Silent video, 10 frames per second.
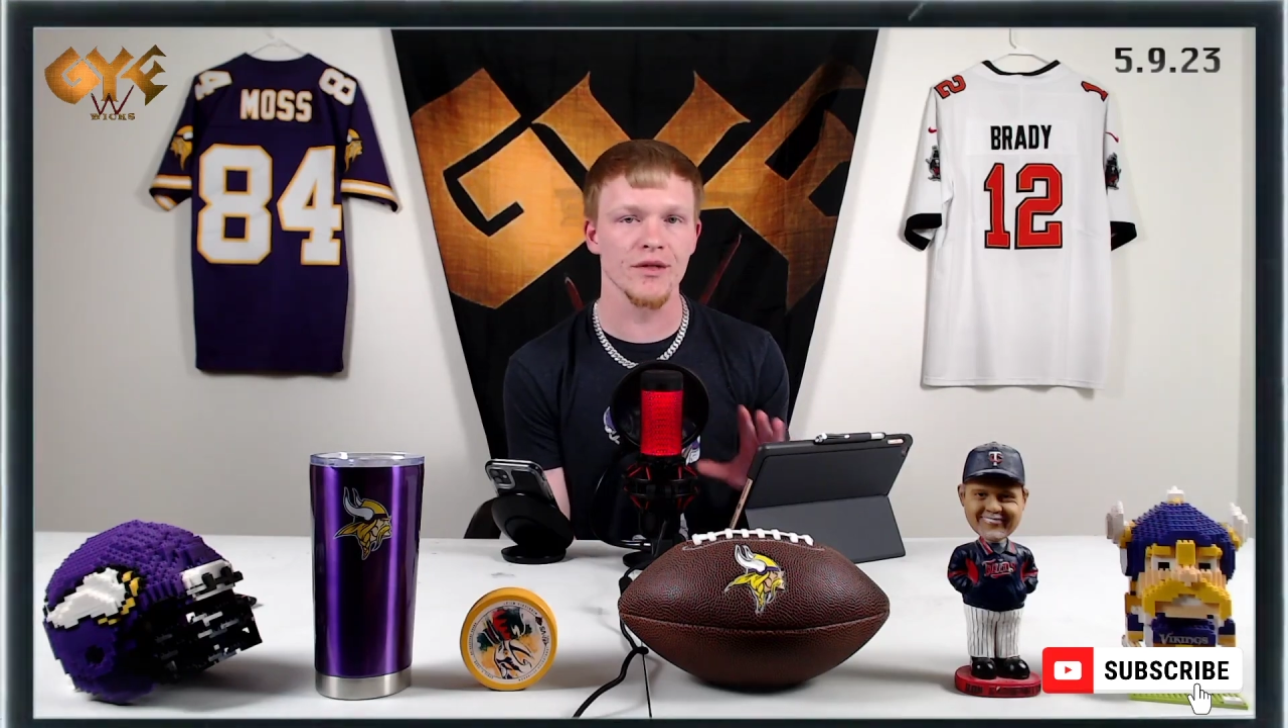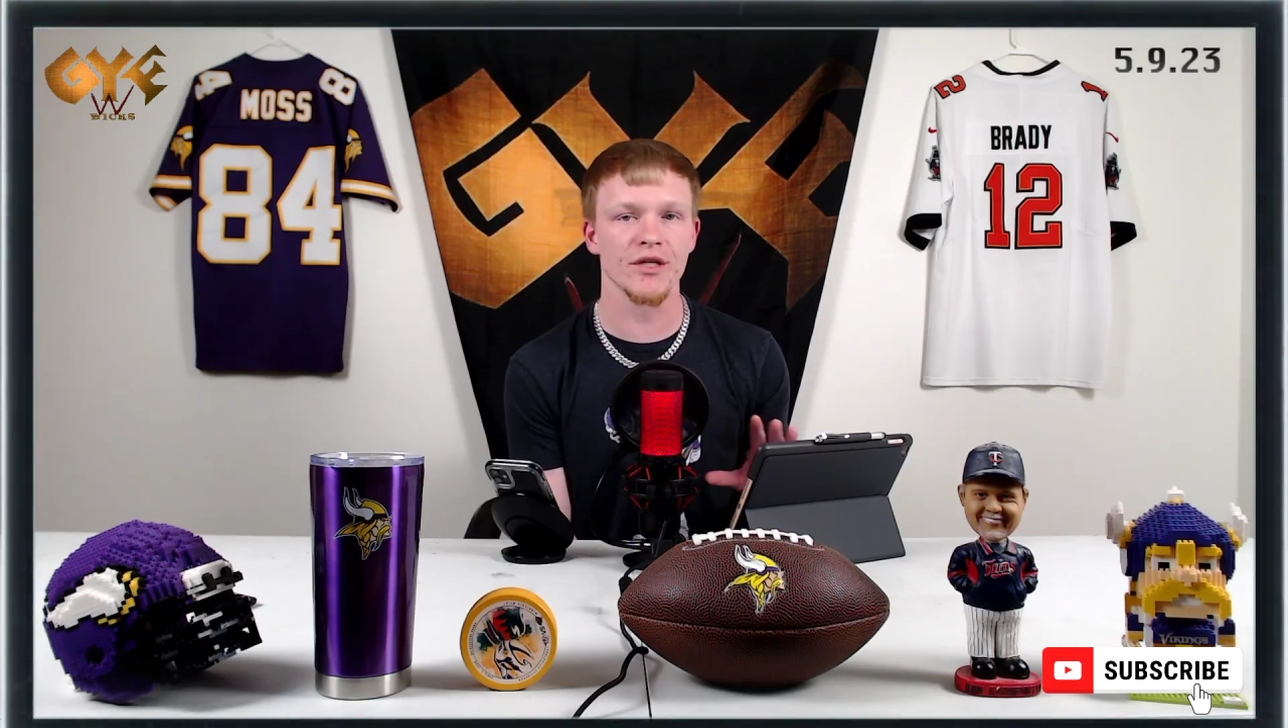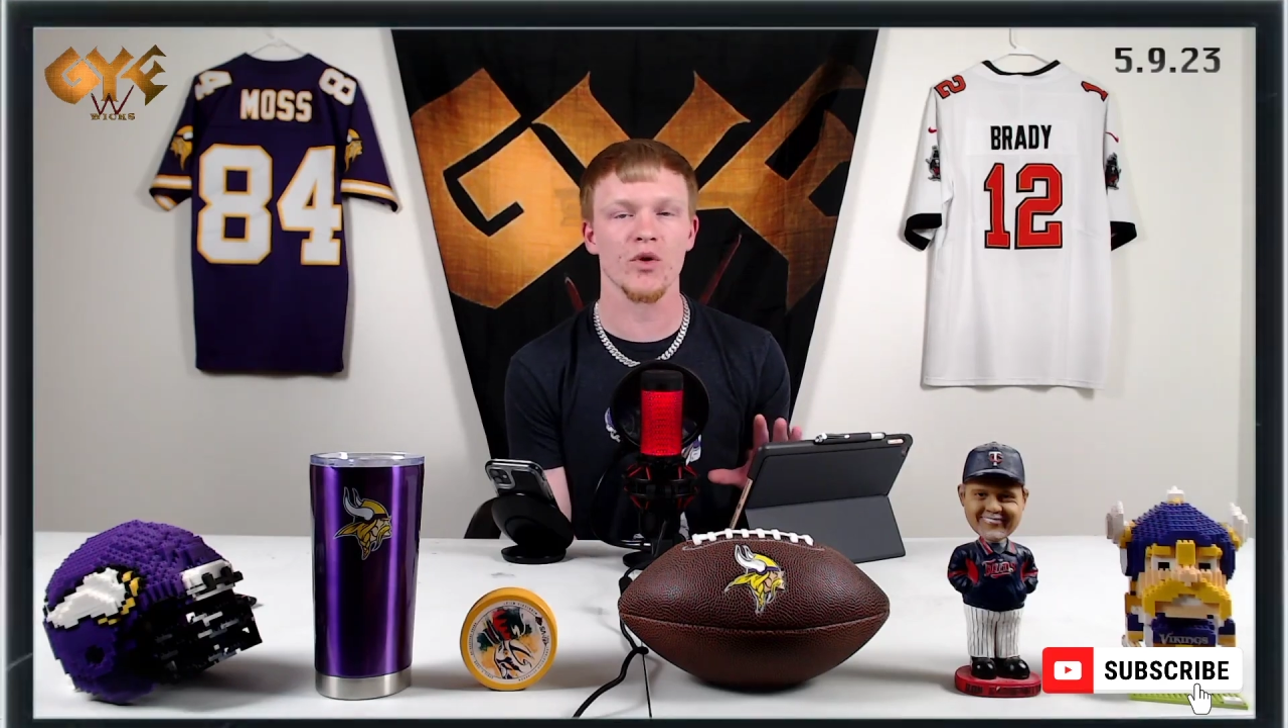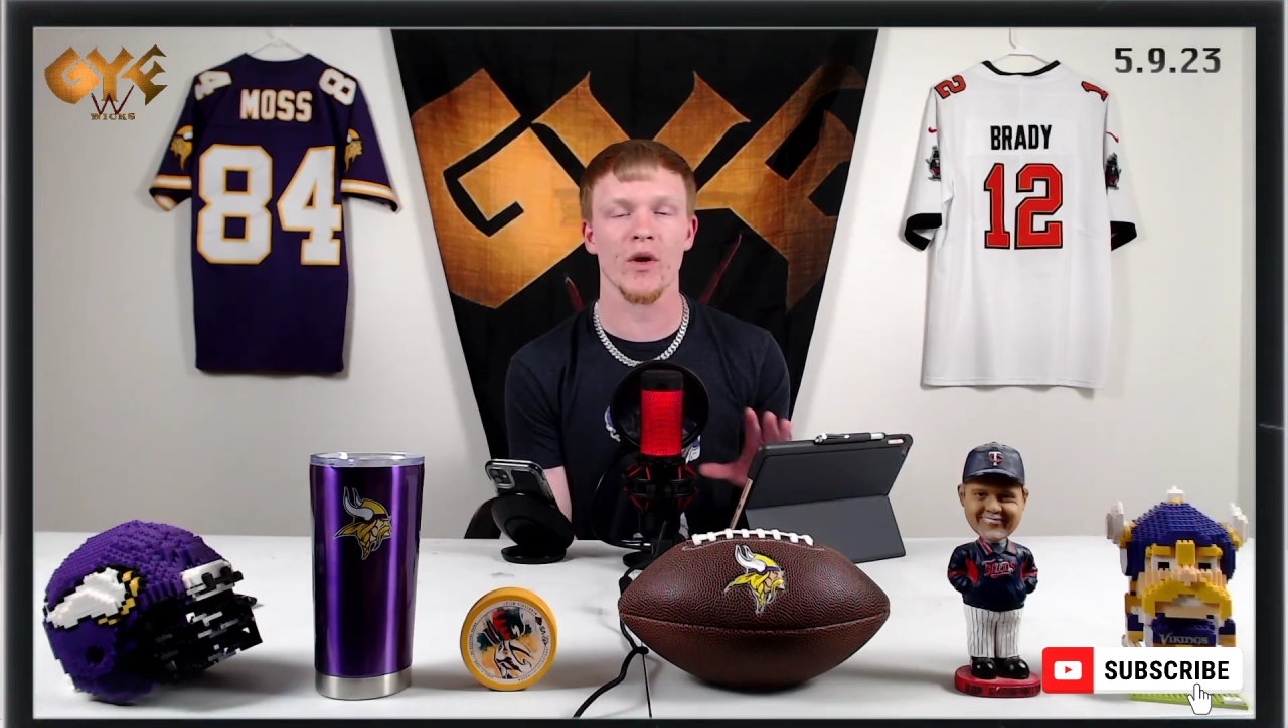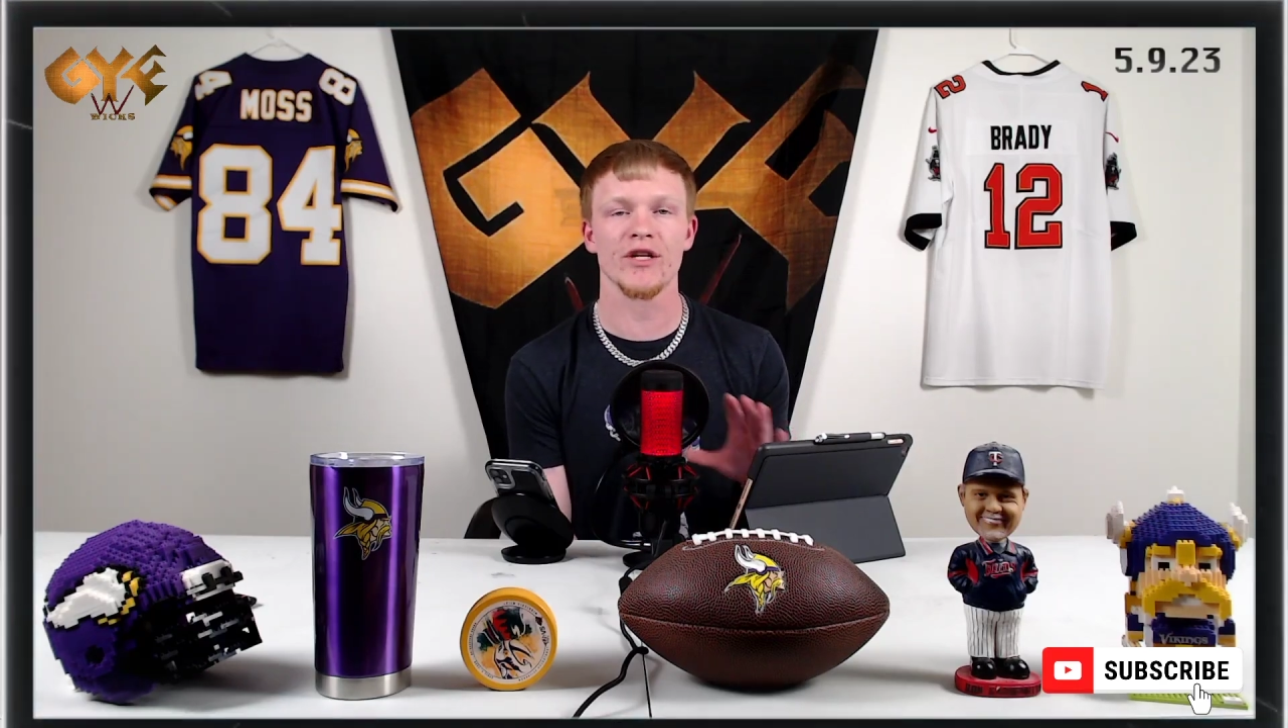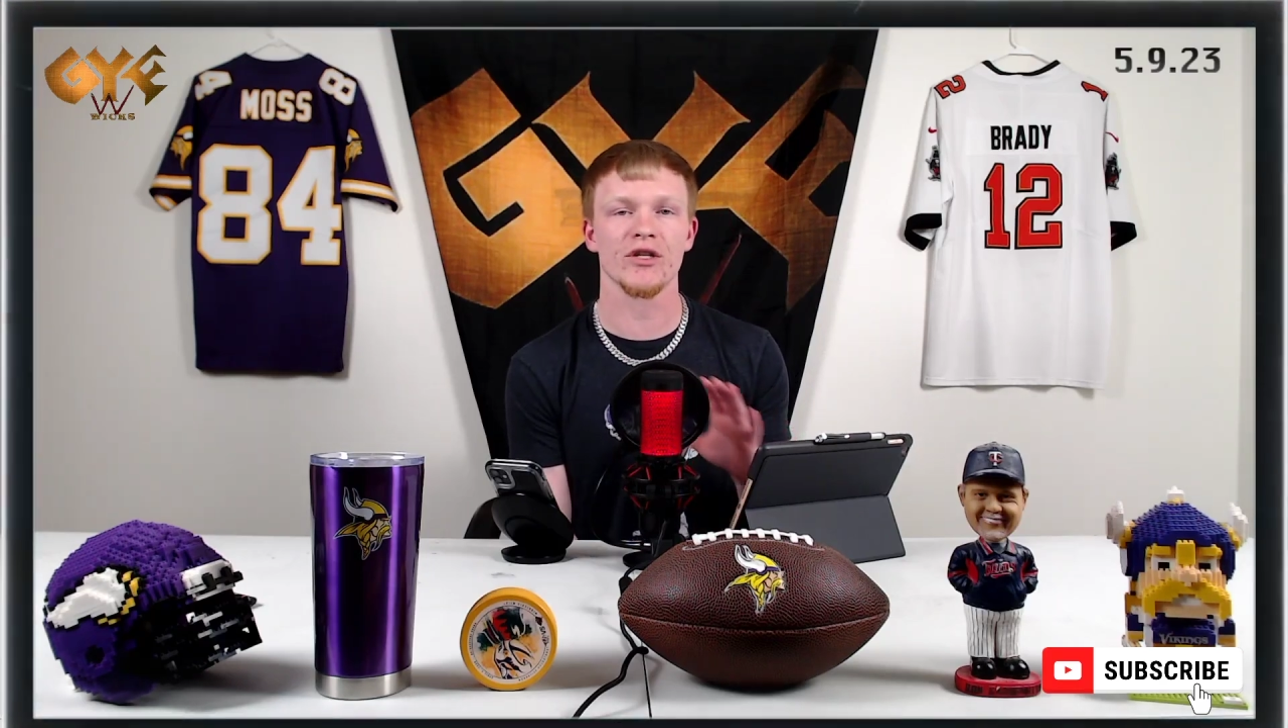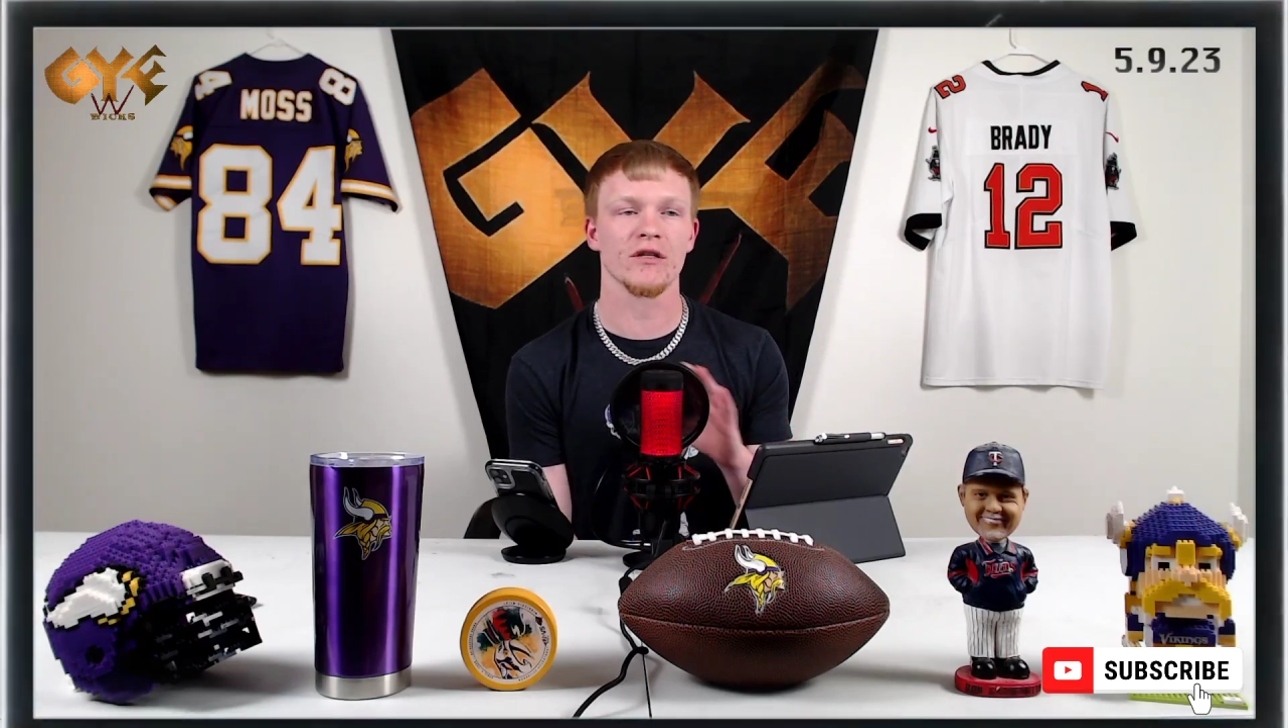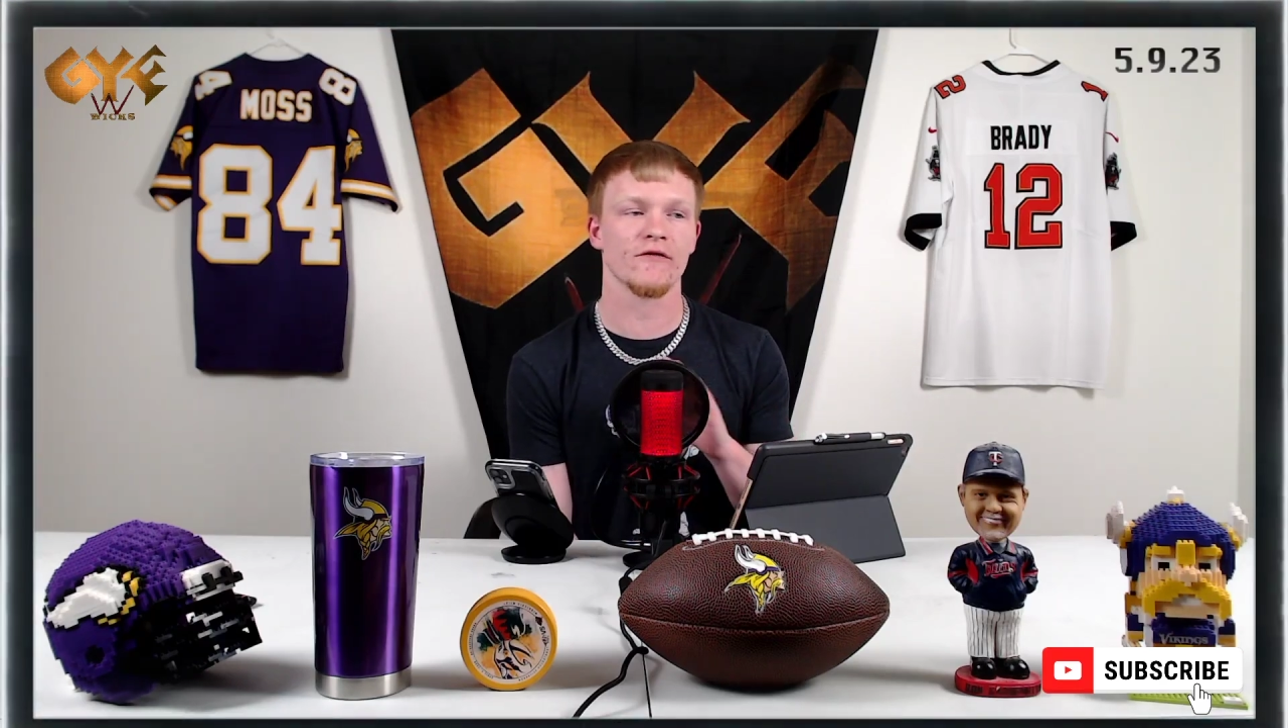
situation